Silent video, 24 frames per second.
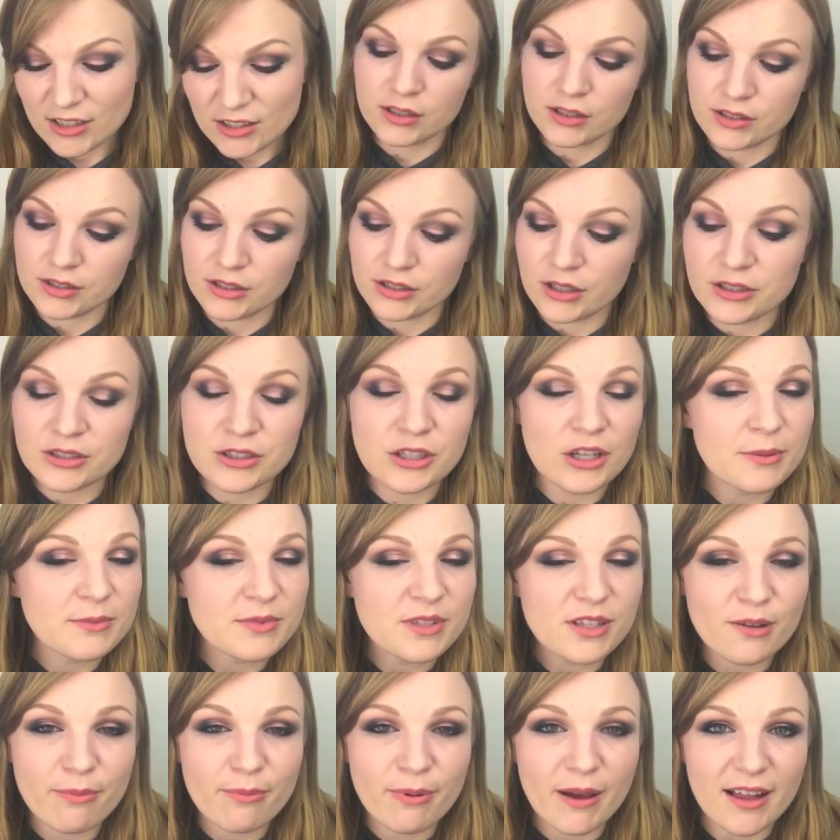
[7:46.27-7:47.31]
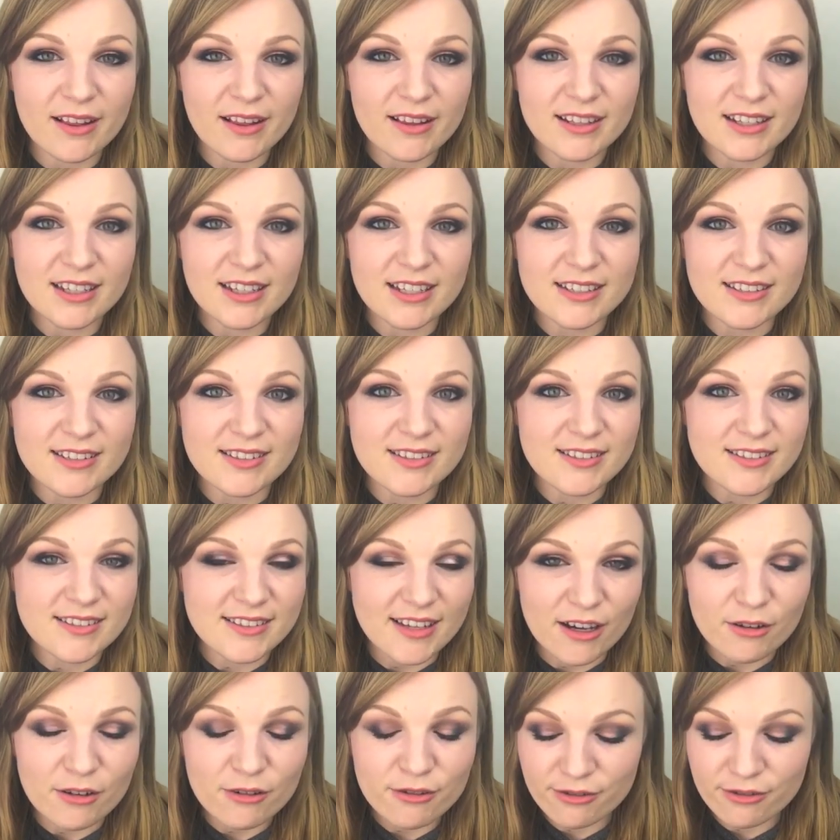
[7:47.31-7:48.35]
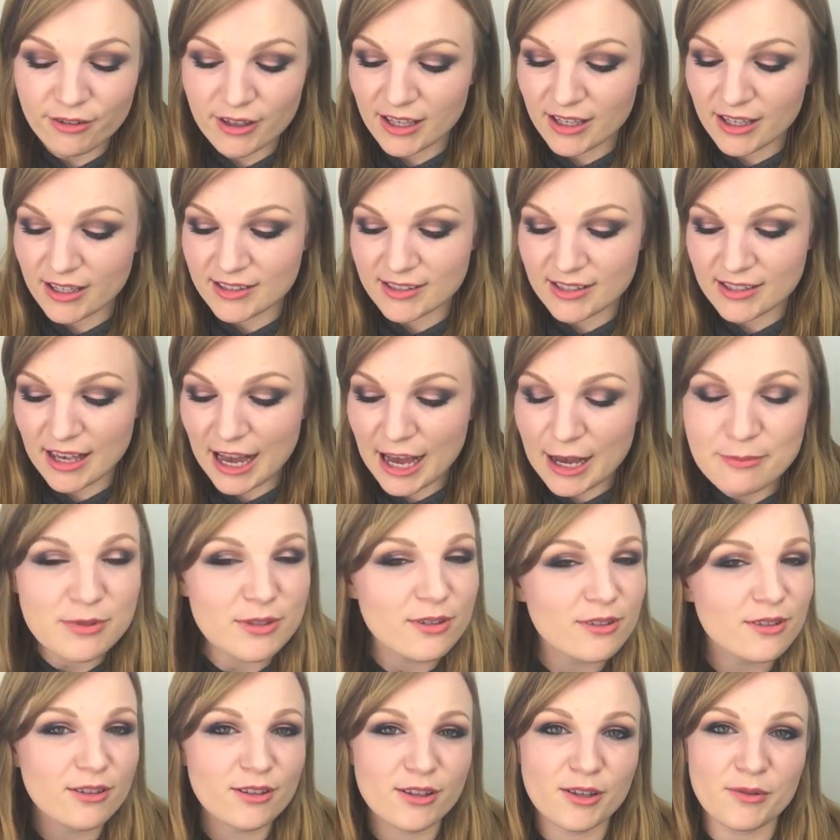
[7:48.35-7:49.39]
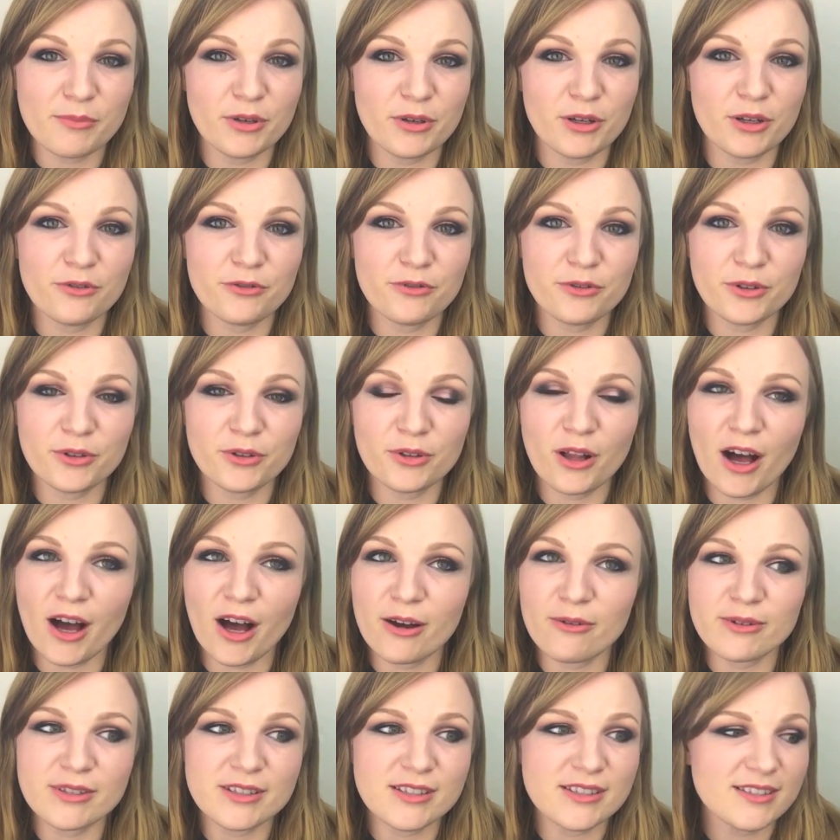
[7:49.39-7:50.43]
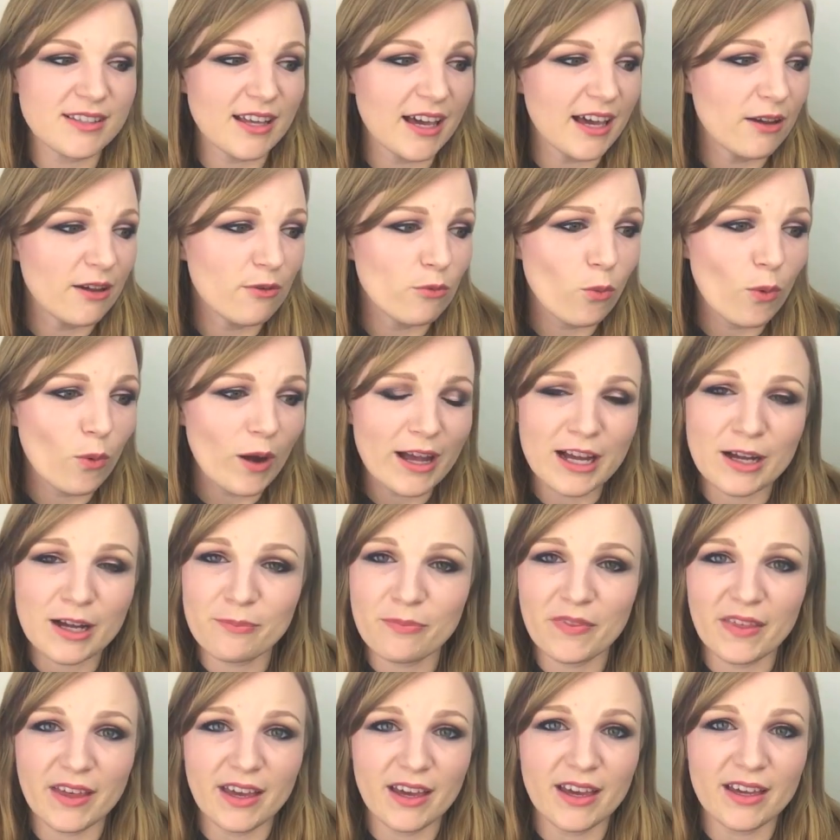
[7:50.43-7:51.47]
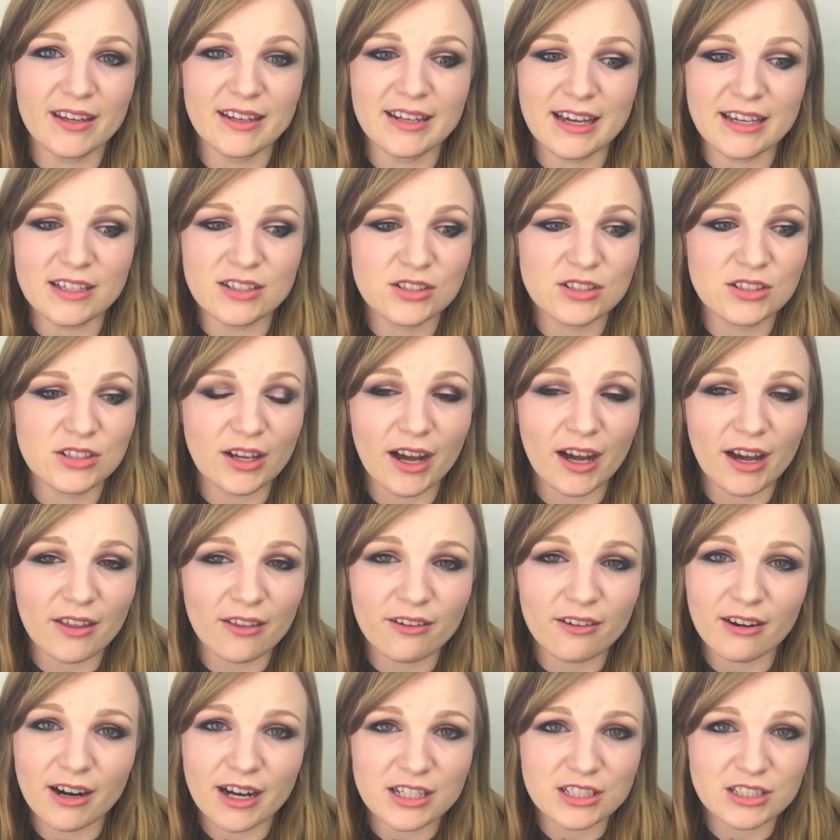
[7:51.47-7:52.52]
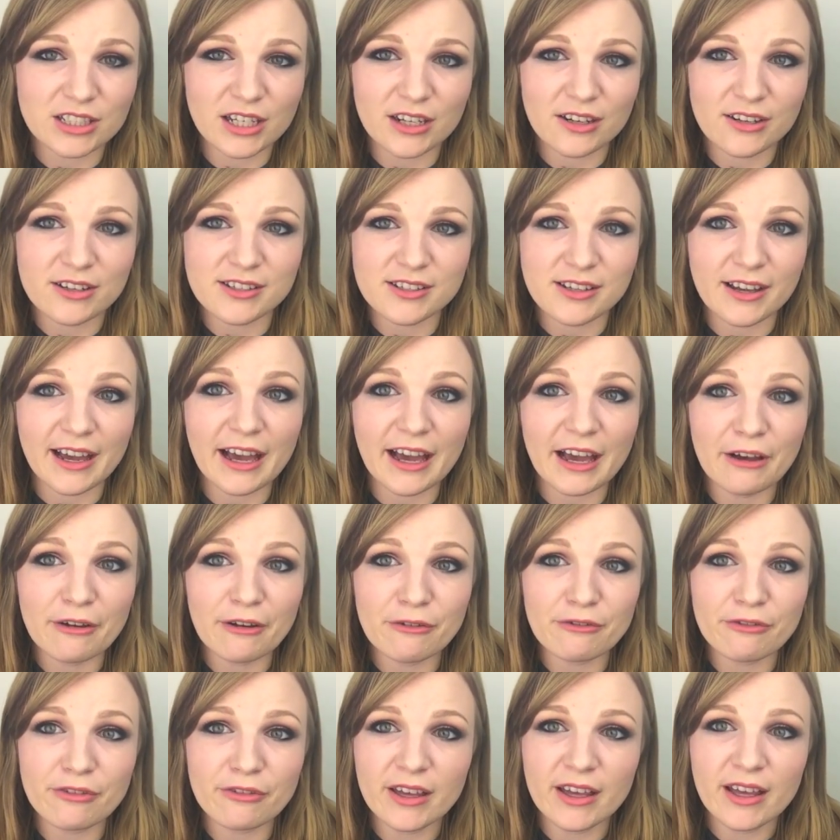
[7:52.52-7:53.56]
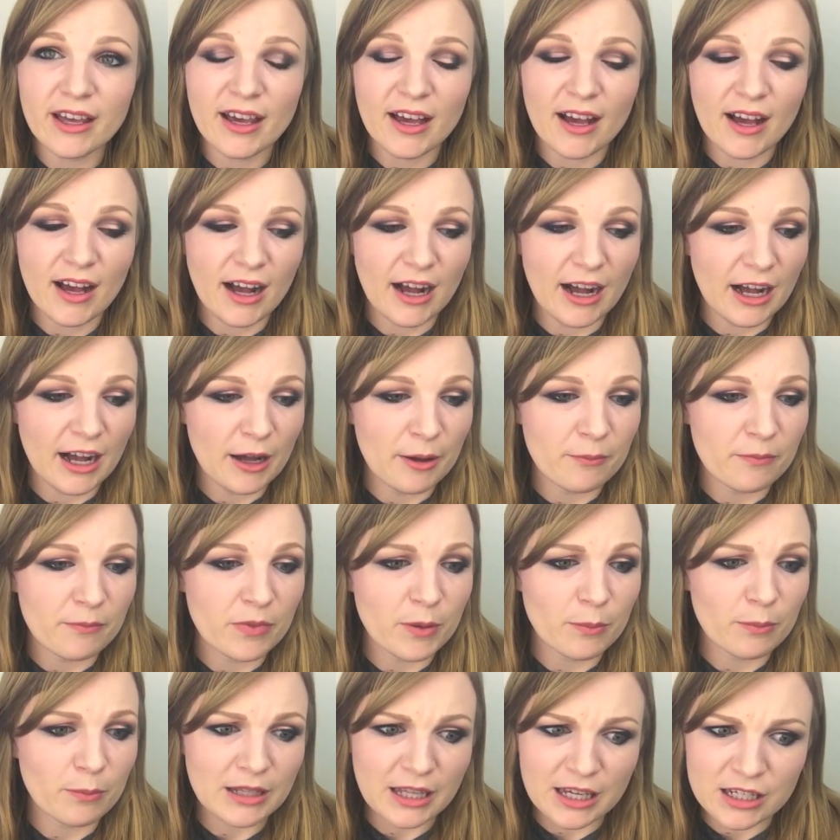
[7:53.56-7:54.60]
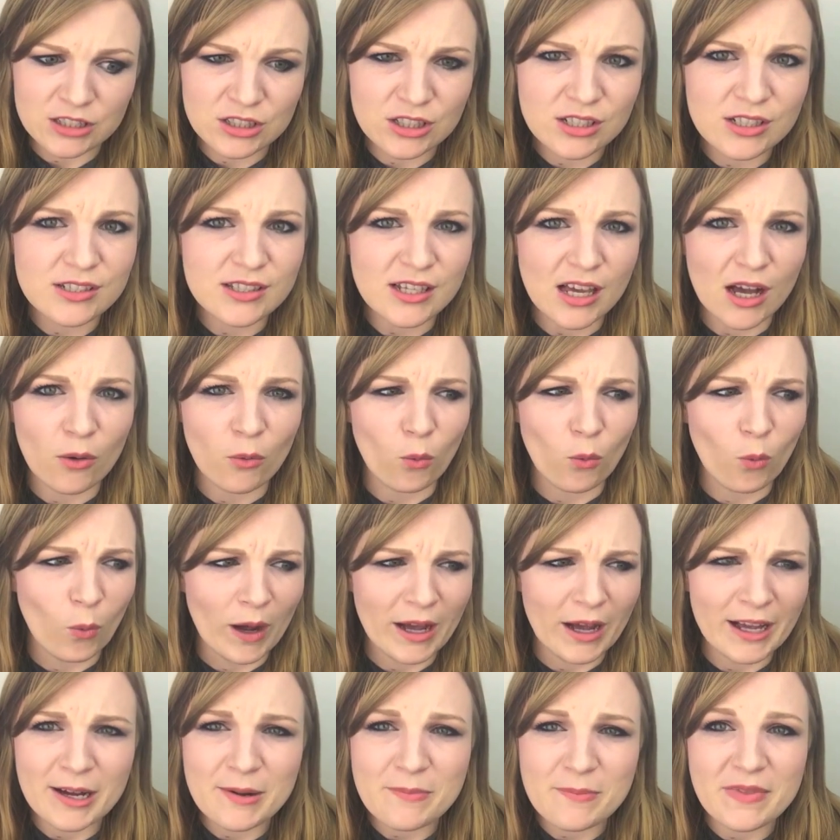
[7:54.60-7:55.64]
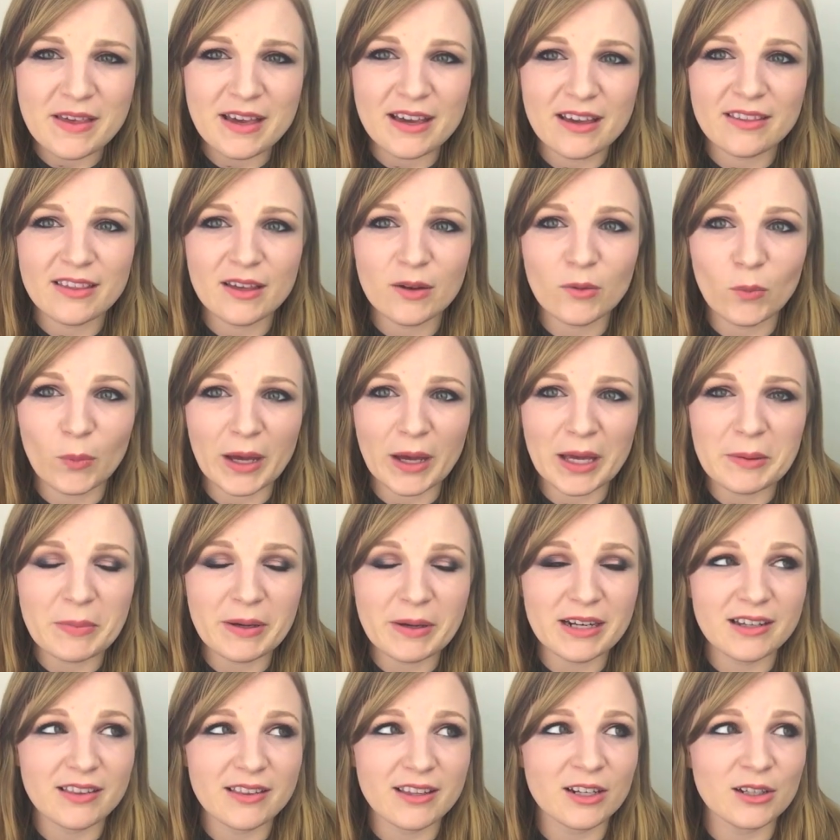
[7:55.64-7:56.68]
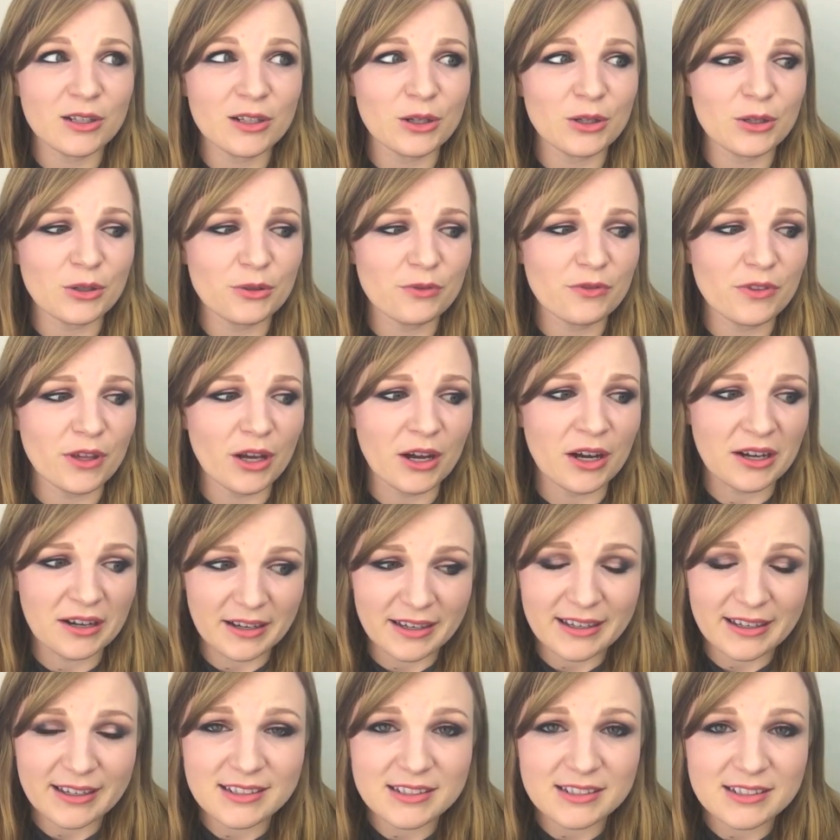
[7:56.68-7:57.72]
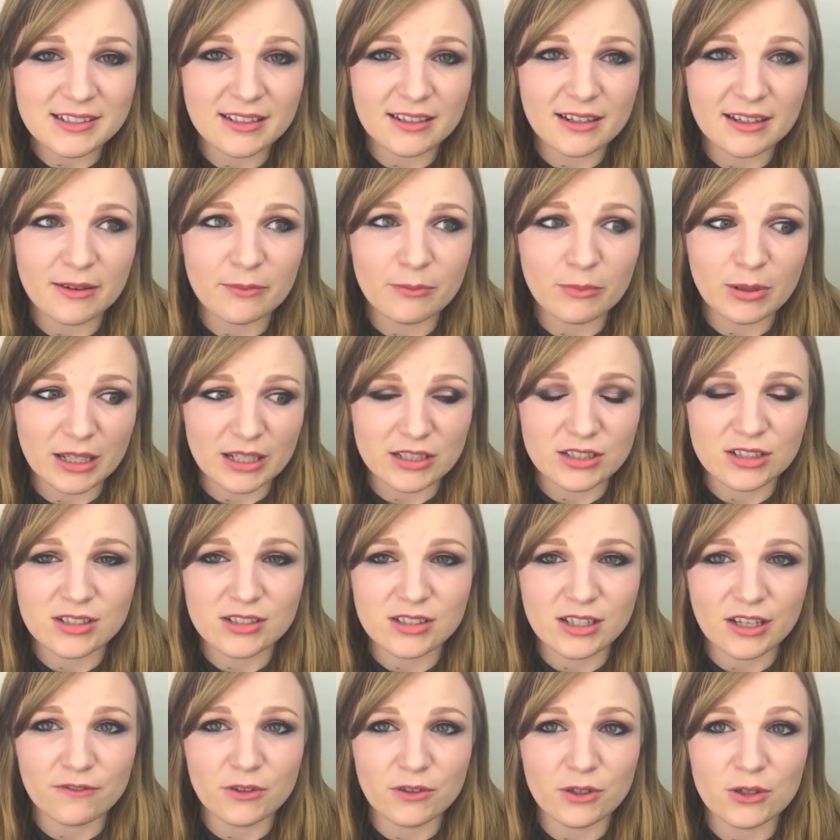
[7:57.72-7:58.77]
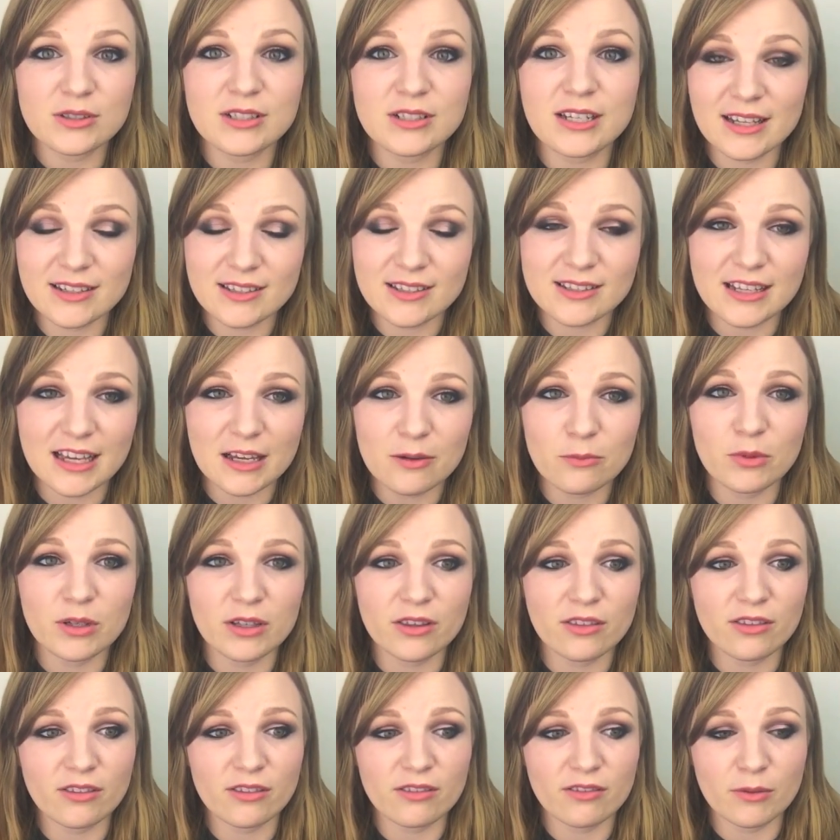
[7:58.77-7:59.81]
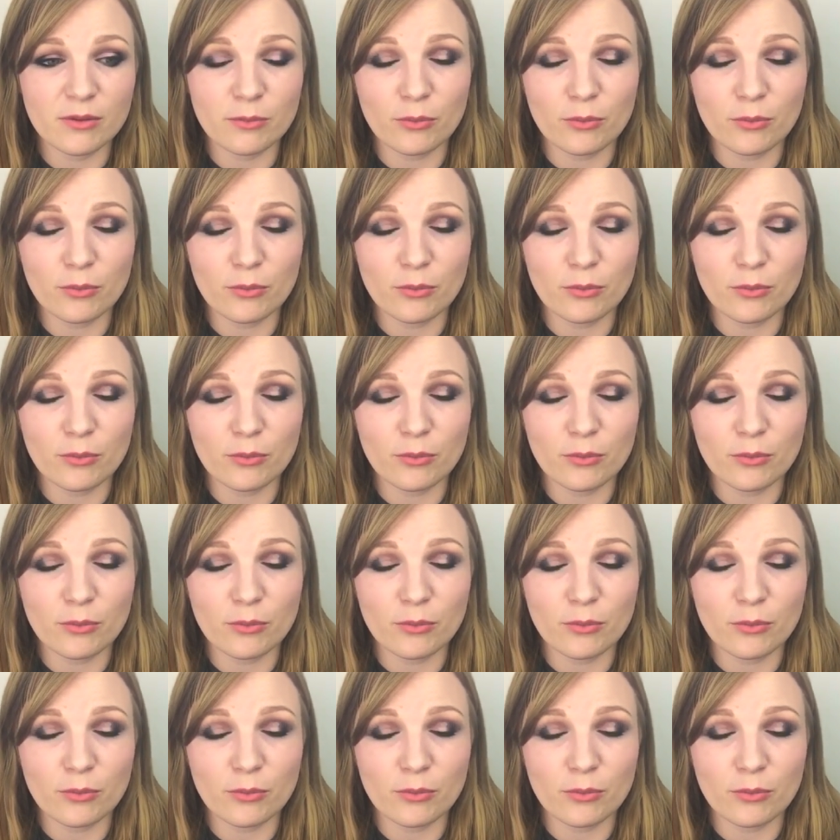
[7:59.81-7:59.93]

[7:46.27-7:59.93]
So in terms of the palette itself, it's absolutely beautiful. I would say way up there next to other eyeshadows I have. The blushes are way up there. They're way better than a lot of the high-end blushes I've used, and same with the